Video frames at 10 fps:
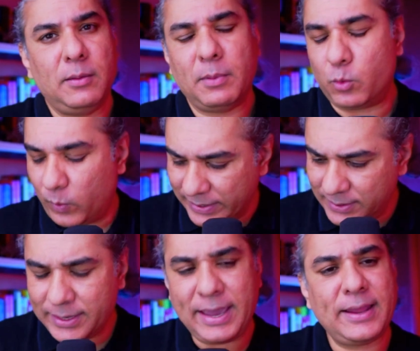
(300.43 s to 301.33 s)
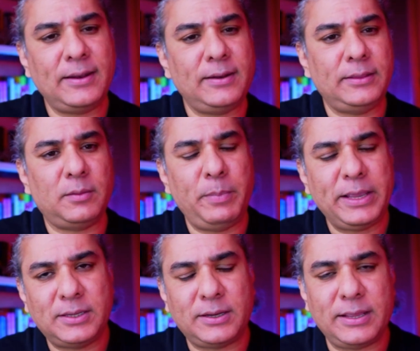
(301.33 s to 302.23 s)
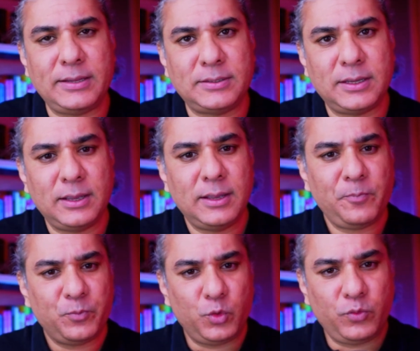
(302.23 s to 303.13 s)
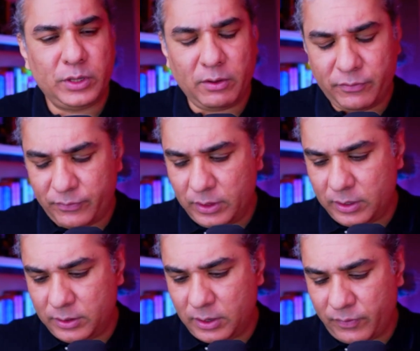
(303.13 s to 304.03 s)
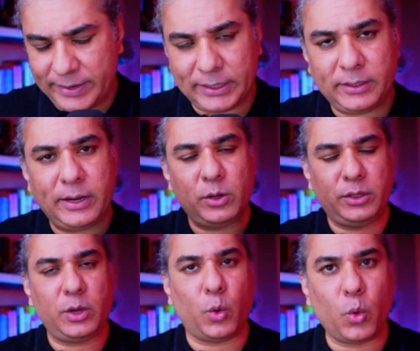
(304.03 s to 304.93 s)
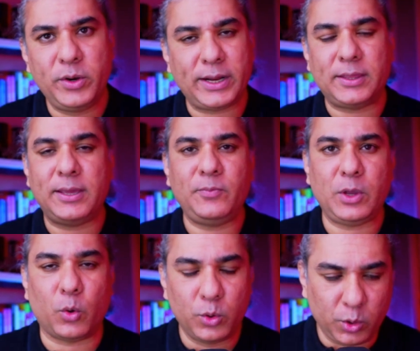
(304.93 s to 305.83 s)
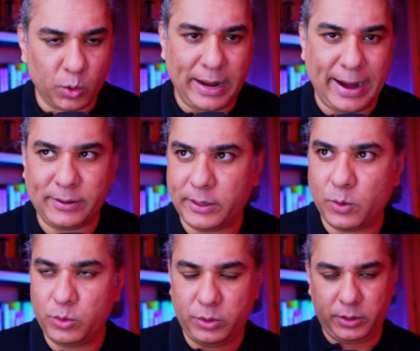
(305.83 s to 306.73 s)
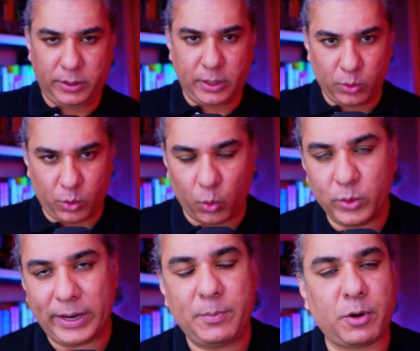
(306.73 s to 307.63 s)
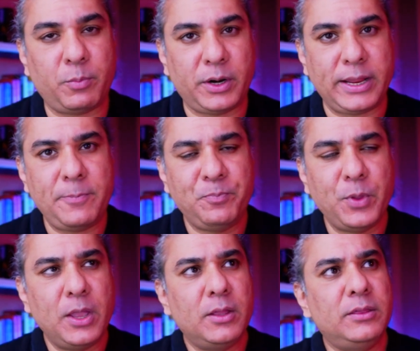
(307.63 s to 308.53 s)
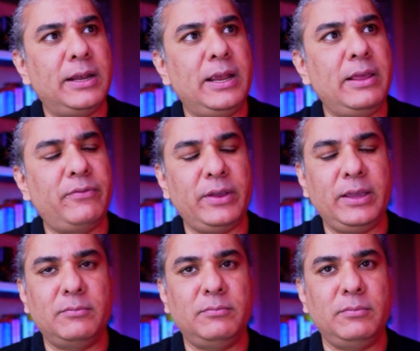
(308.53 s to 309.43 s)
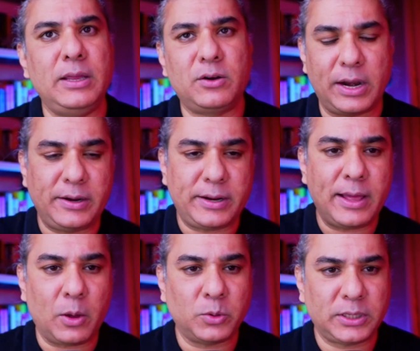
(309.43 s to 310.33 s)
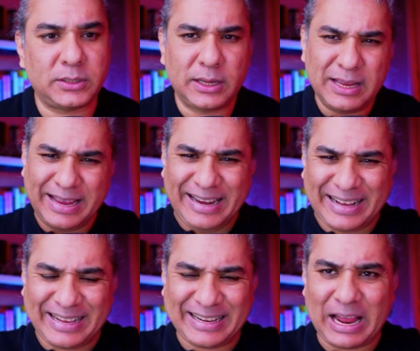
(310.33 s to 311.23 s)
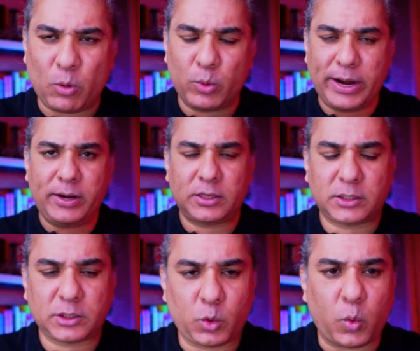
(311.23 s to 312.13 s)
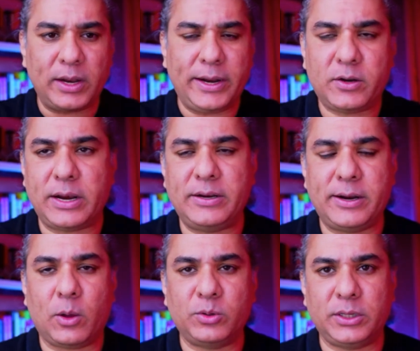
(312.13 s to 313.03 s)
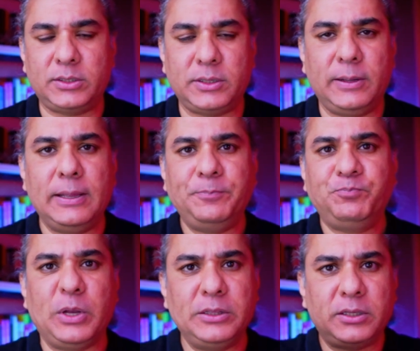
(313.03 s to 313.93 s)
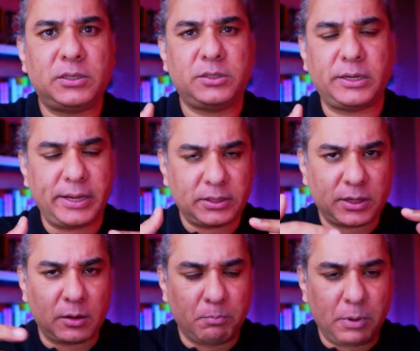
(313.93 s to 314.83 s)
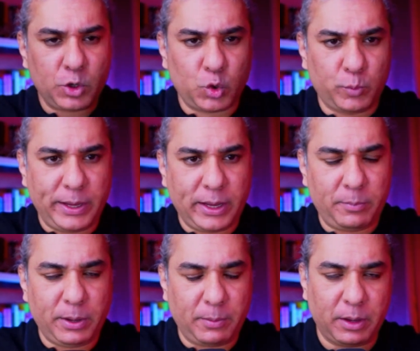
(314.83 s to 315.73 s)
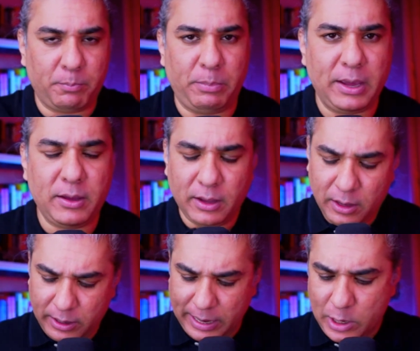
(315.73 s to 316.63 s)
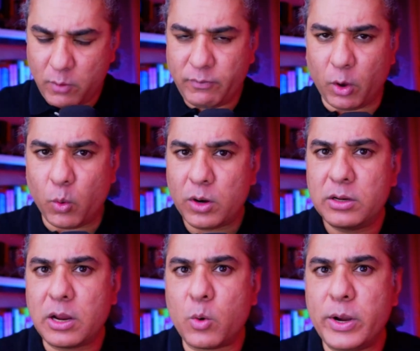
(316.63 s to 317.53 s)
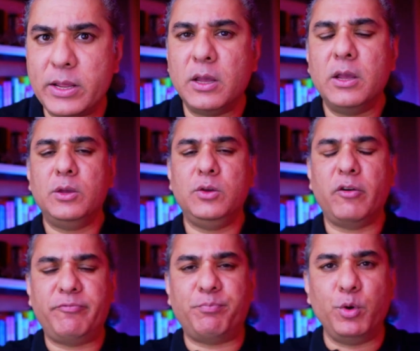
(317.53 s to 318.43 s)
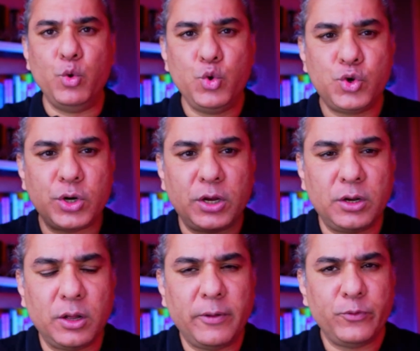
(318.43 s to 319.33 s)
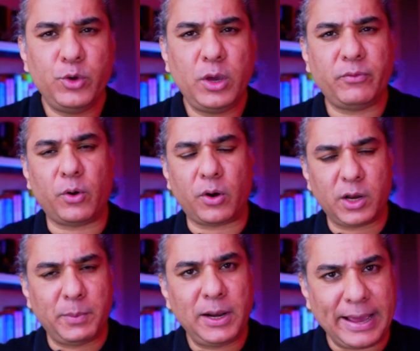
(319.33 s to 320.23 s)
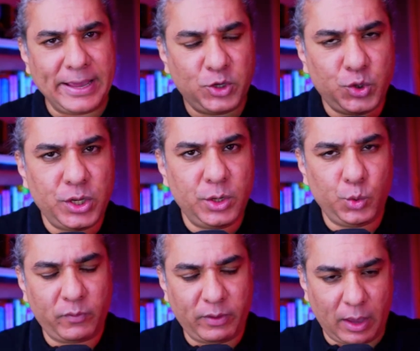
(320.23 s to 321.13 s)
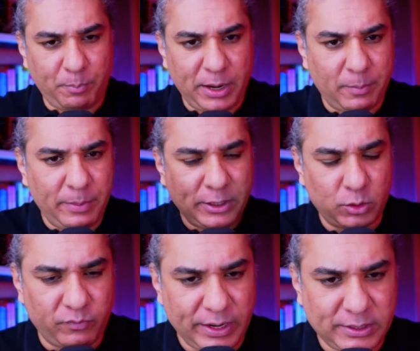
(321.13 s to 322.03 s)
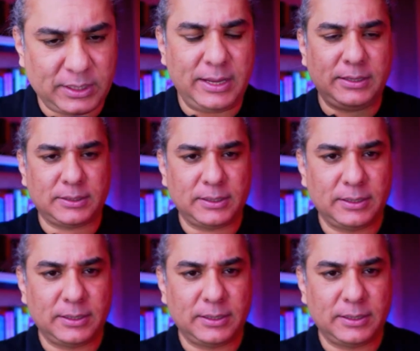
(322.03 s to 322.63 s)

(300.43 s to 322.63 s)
But once again, in the big cities, you they they find that they, they own nothing. They own no land. They don't they don't own any property. They live in rented houses, in crowded, squalid rented houses, and the cities start mushrooming and becoming big, and you have overcrowding, you have pollution, you have horrible hygiene, you have epidemics, you have disease,